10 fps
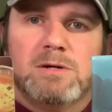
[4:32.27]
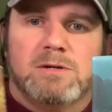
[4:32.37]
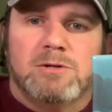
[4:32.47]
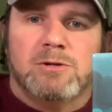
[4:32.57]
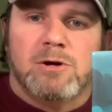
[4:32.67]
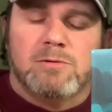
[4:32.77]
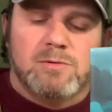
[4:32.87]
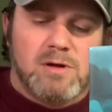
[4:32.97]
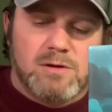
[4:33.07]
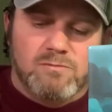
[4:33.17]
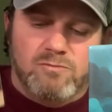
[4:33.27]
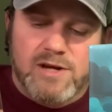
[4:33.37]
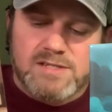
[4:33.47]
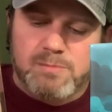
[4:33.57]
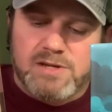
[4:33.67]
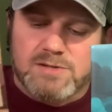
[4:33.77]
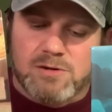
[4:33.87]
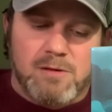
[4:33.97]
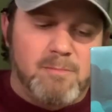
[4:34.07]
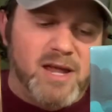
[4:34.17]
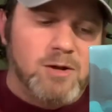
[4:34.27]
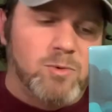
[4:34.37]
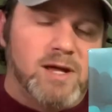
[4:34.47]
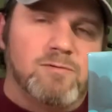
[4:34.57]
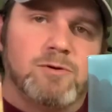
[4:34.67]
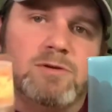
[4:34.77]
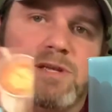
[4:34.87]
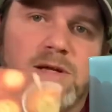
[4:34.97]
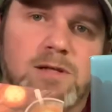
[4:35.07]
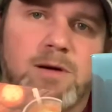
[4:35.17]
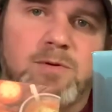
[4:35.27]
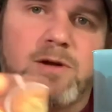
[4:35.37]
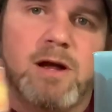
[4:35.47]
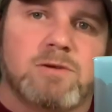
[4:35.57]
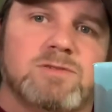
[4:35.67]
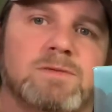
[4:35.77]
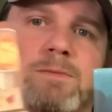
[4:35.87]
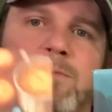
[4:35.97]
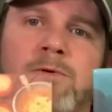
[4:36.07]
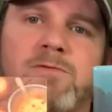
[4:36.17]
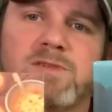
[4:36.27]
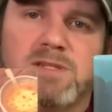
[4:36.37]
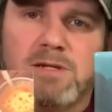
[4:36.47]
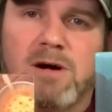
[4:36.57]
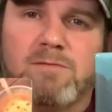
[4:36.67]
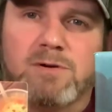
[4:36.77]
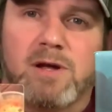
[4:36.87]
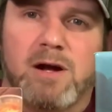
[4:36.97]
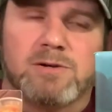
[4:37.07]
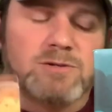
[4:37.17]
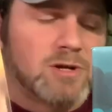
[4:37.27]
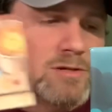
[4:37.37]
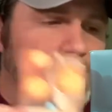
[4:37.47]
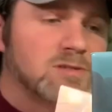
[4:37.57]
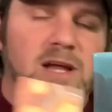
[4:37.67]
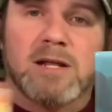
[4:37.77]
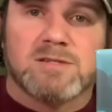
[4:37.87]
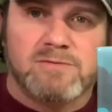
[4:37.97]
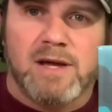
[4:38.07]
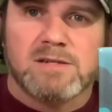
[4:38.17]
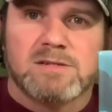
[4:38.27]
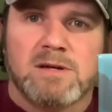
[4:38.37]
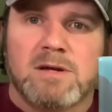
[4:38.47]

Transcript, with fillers: you know, recipes are the main way for you to heal up your characters and remove fatigue off your characters, also status effects.